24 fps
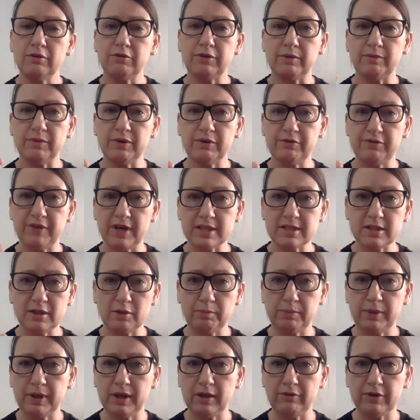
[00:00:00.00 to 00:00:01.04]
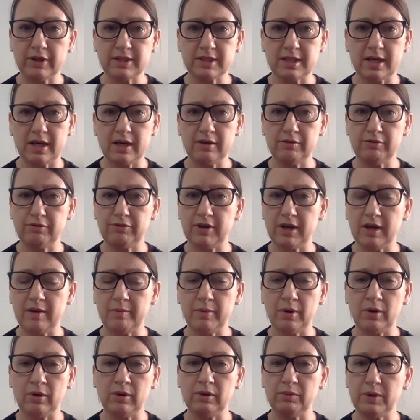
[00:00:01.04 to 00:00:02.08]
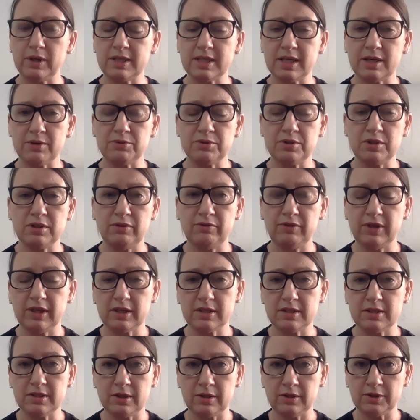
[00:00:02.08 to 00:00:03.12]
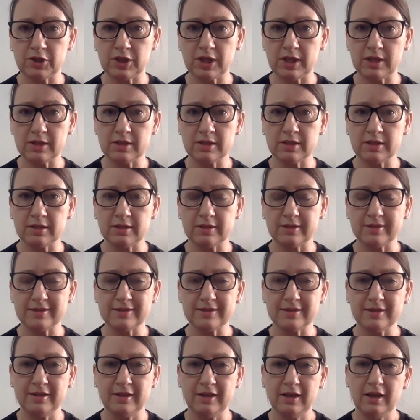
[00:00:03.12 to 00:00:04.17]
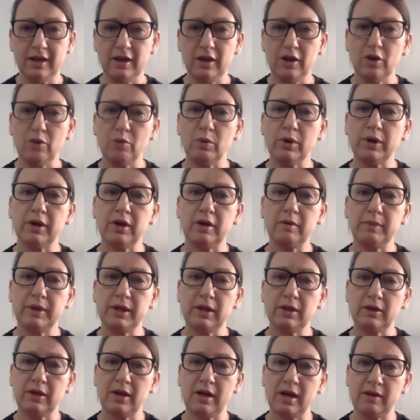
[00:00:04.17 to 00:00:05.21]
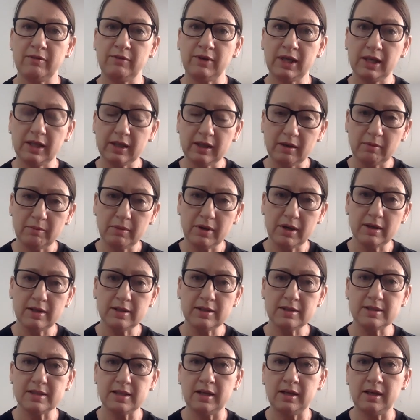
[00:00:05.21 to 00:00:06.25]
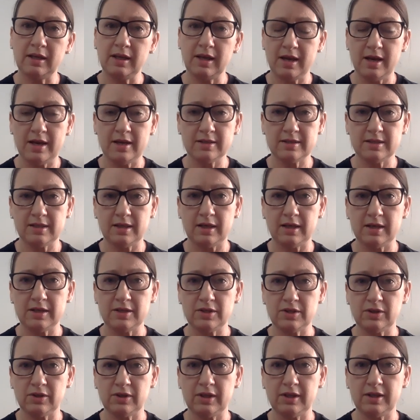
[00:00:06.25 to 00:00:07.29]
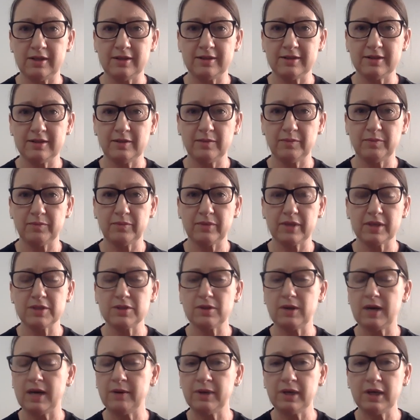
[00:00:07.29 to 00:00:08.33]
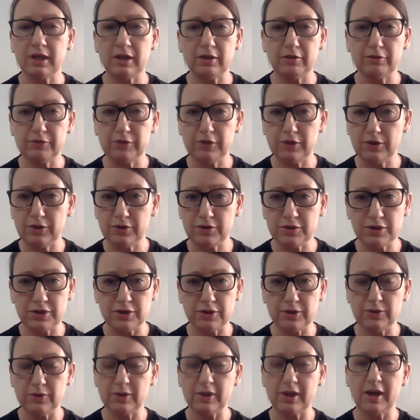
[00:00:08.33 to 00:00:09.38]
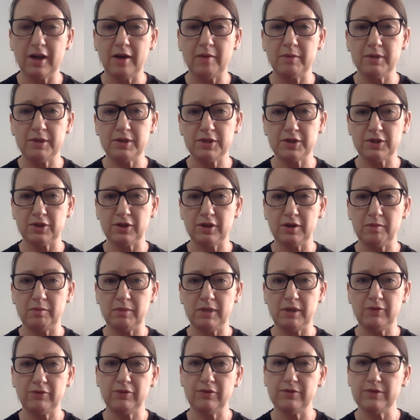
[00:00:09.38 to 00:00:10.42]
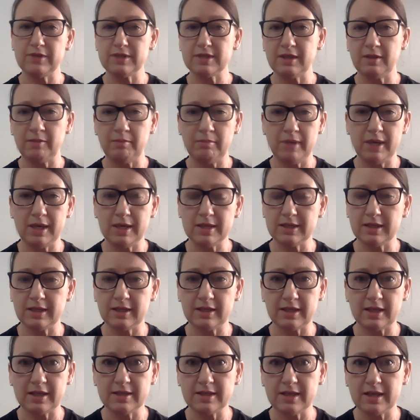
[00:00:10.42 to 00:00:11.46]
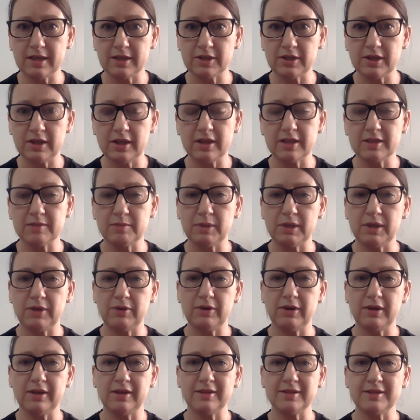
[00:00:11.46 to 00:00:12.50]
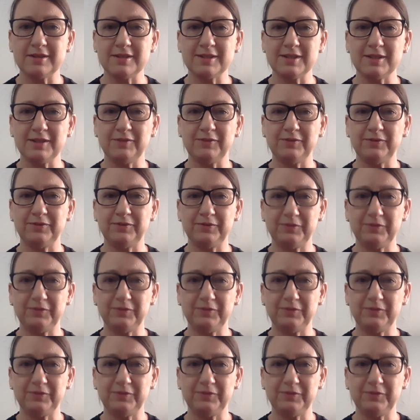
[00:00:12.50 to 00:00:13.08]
from the fascial pelvic diaphragm all the way down to the external genitals. We're going to be looking at the ligaments and the SI joint. So I would love you to come and join me for this amazing dissection experience.